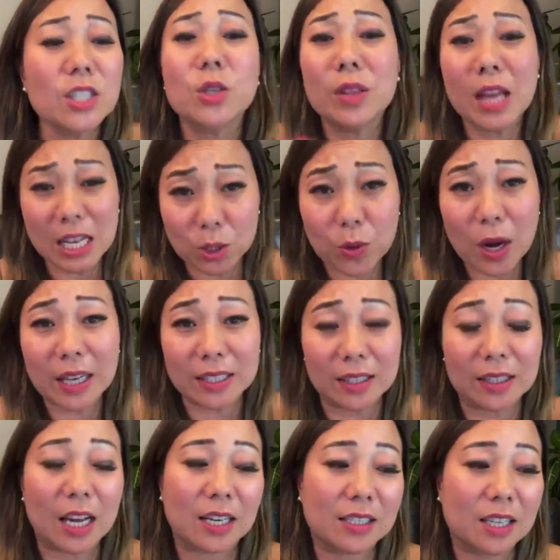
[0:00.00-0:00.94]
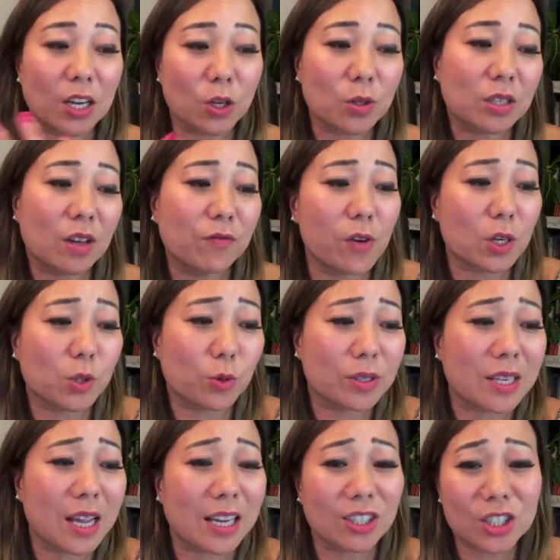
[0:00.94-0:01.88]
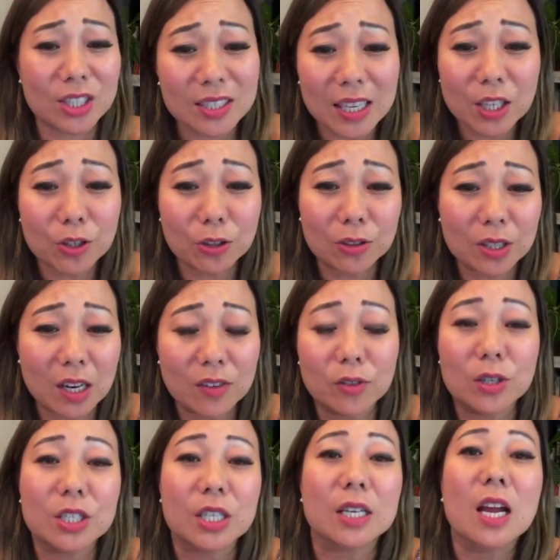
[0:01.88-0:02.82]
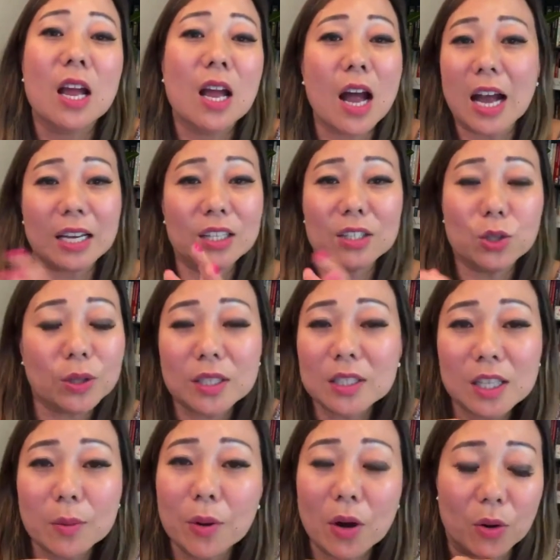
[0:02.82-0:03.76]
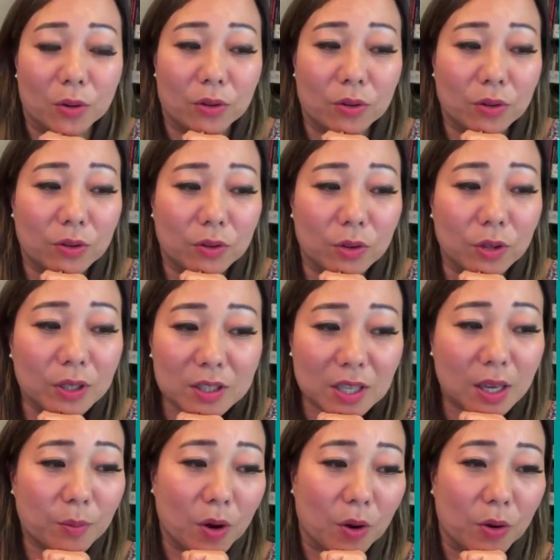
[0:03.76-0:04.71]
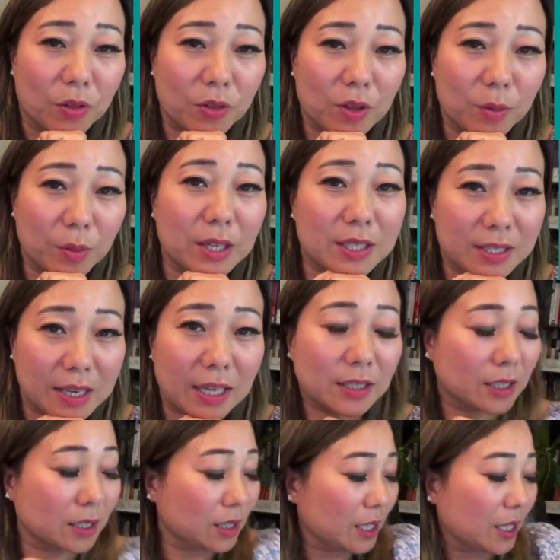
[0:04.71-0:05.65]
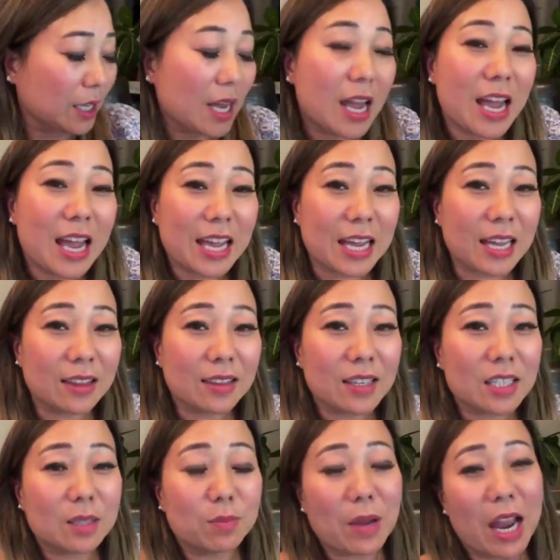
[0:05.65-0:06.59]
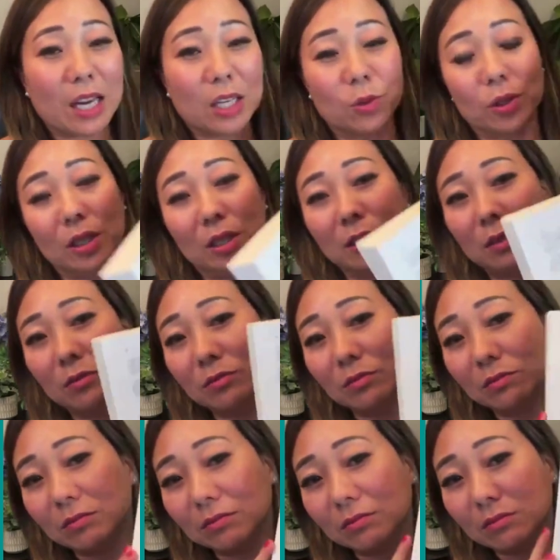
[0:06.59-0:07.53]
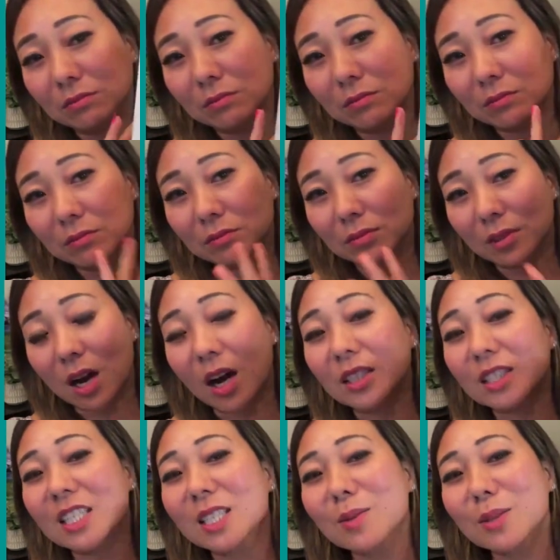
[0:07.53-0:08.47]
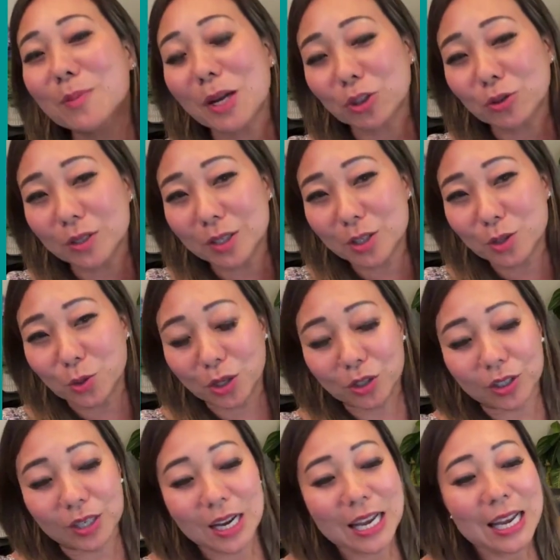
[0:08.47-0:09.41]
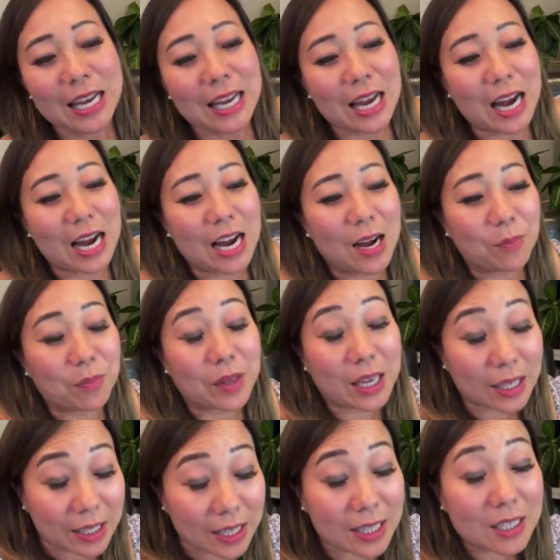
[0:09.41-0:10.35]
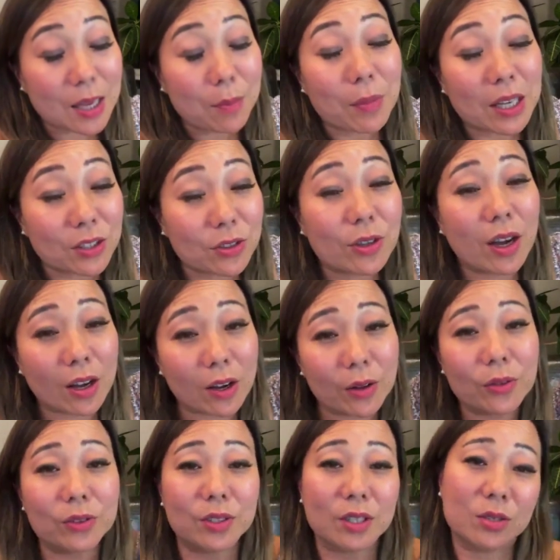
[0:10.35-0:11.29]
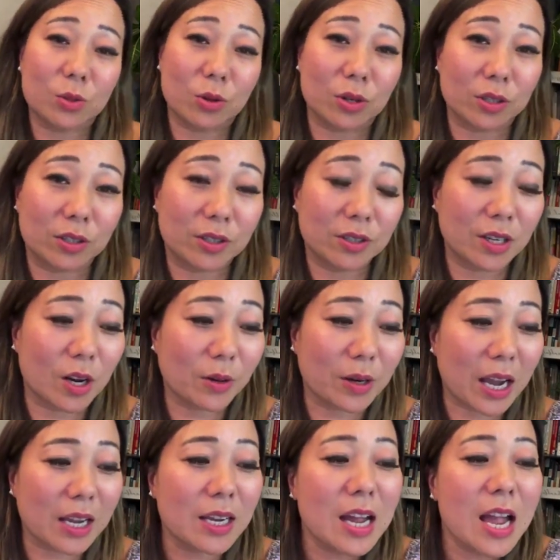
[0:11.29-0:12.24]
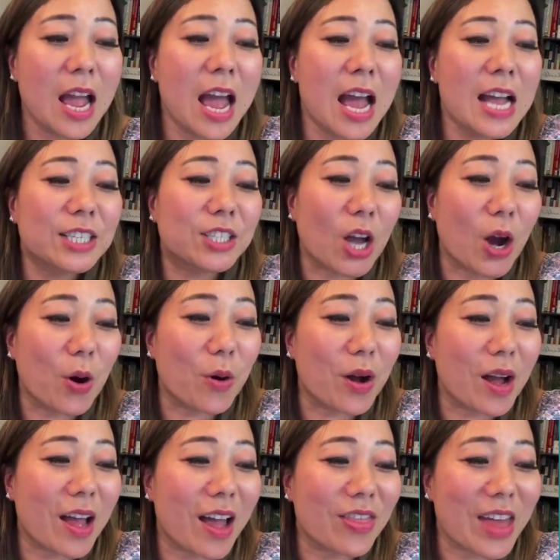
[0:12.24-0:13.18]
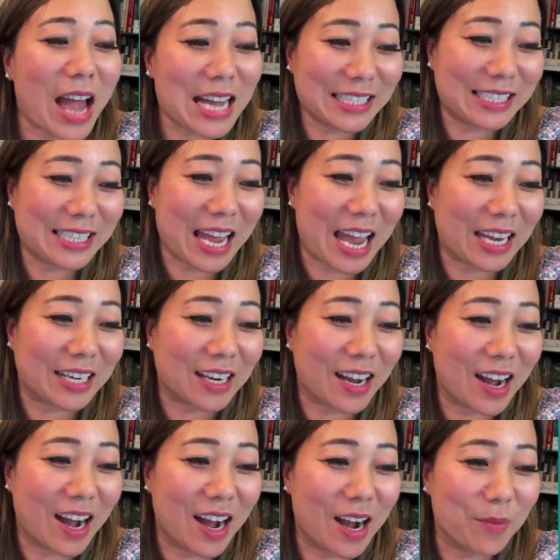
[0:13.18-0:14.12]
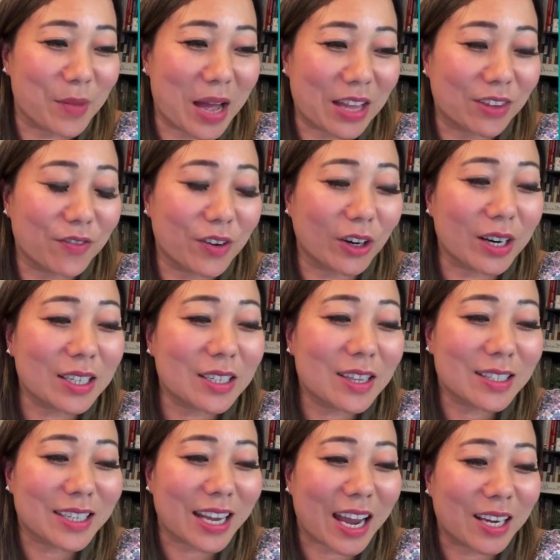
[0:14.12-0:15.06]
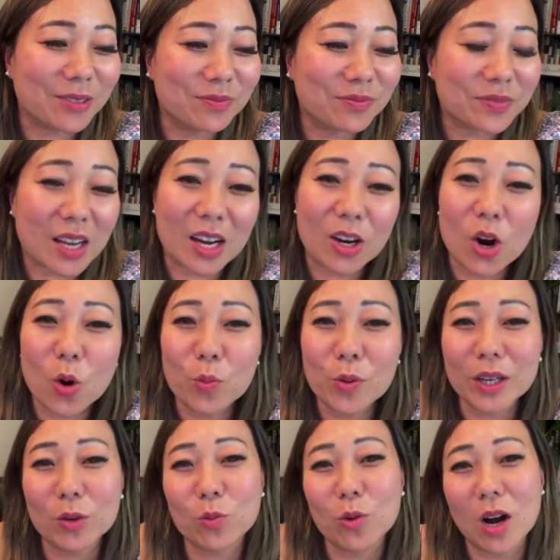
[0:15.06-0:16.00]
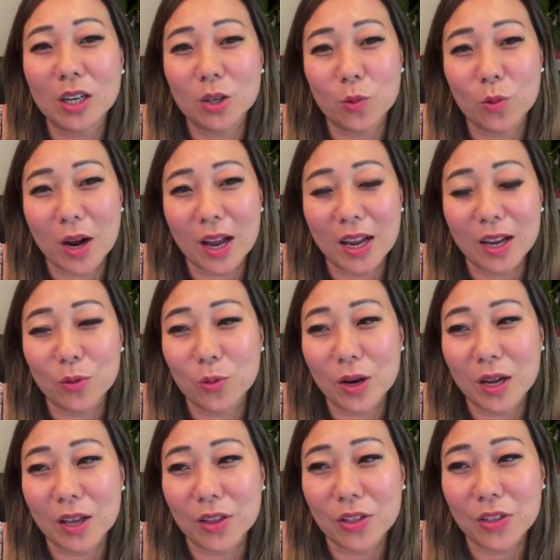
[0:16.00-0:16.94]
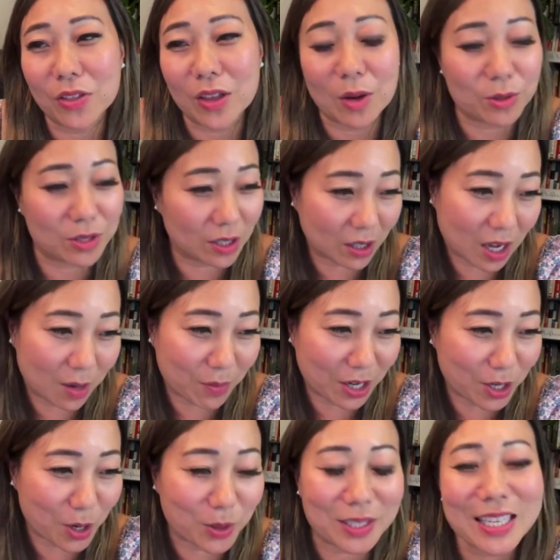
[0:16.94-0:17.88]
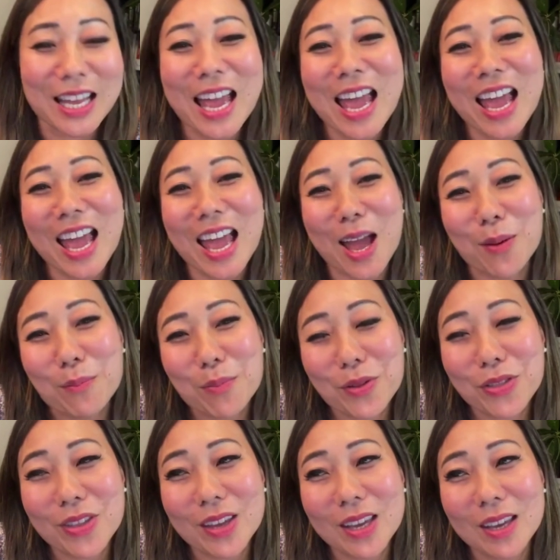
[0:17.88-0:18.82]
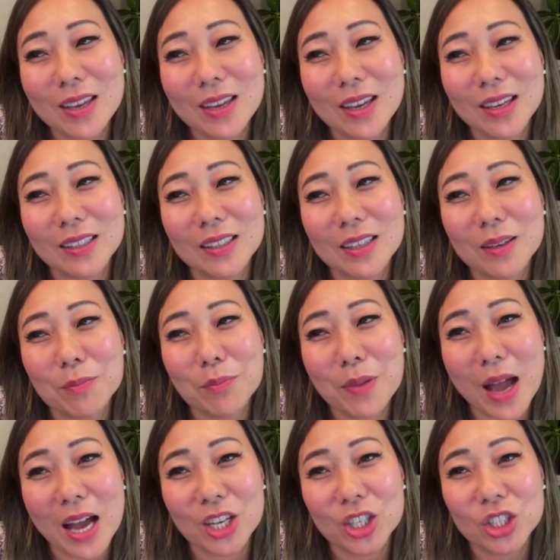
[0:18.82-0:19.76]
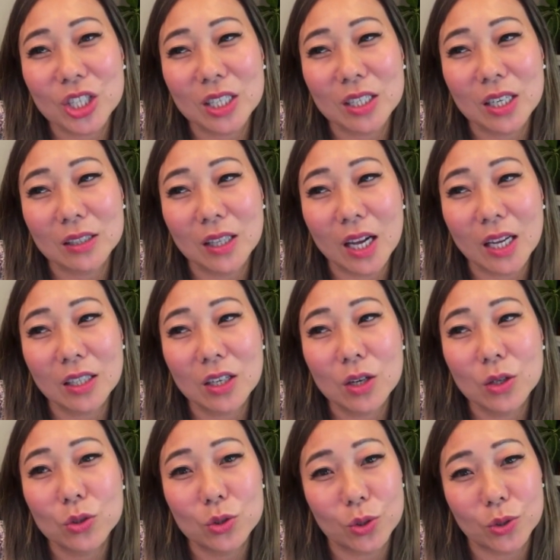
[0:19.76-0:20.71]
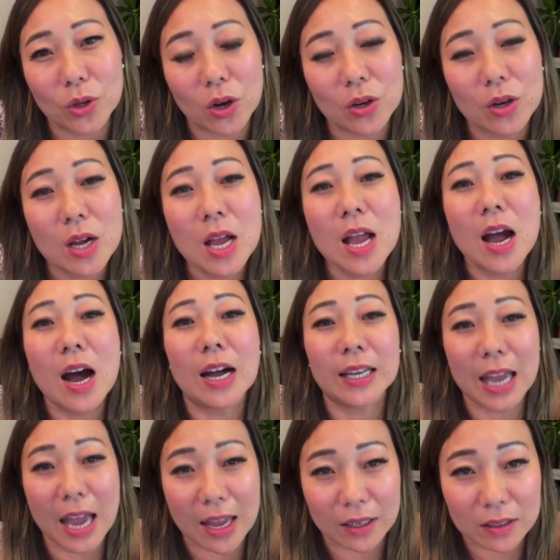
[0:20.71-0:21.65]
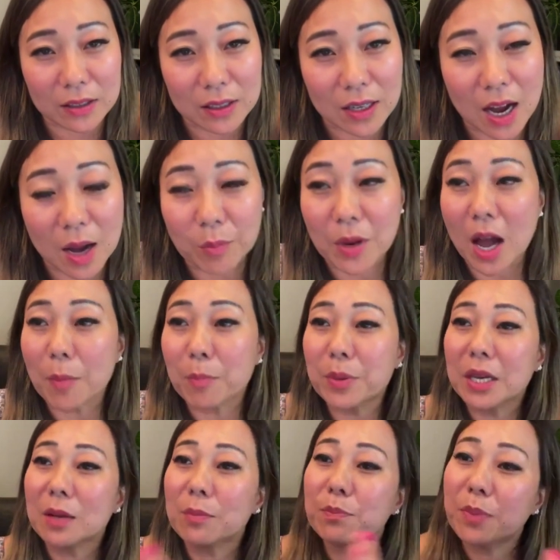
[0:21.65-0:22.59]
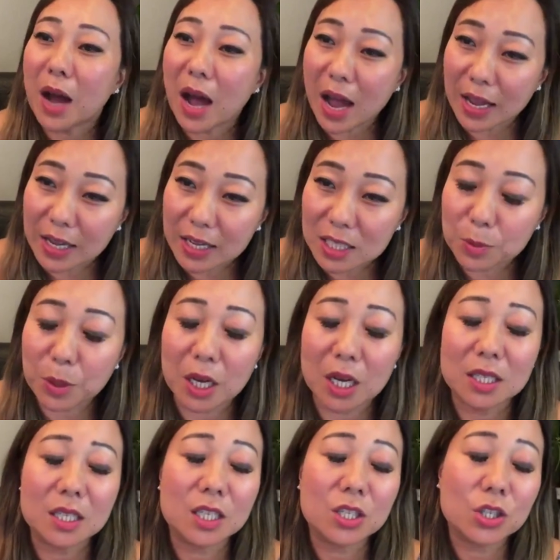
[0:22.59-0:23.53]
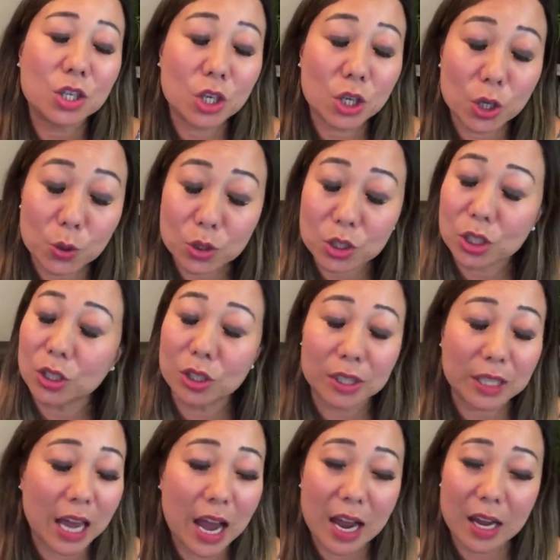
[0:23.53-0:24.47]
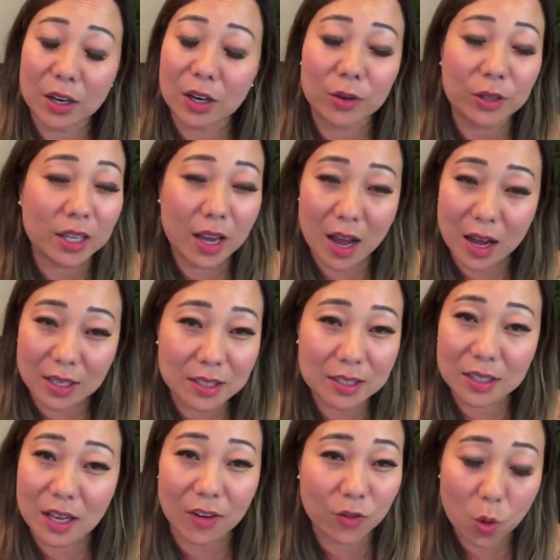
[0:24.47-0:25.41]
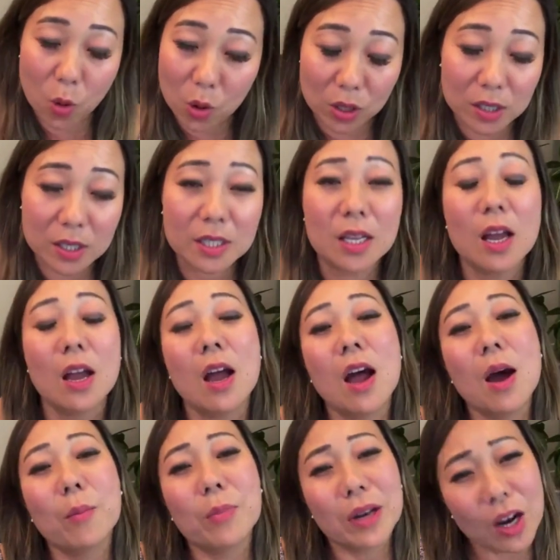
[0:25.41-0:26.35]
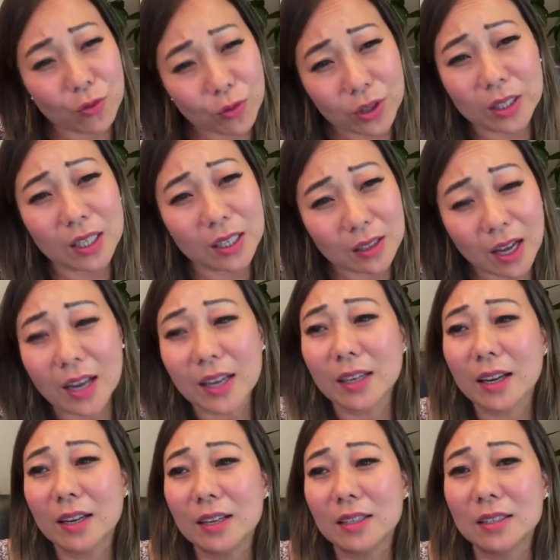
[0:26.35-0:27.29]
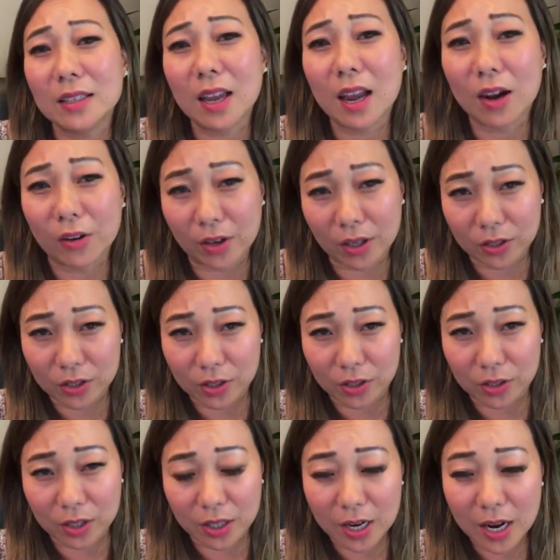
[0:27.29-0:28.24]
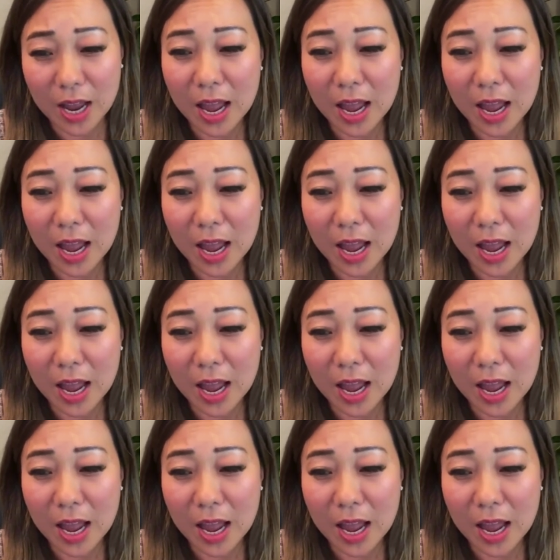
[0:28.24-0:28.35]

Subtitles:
And so that's why I did that, because I know some folks were saying, just say neurodivergent. You can say both. You can say both. But it's technically, in this manual, autism spectrum disorder, It is a mental health disorder, okay? So that said, at the very end of the day, I hope we can walk away with, I was looking at my notes, empathy and compassion like Jun-ho. Again, I'm not being biased because he's cute to look at, yes, of course, but I really like his character.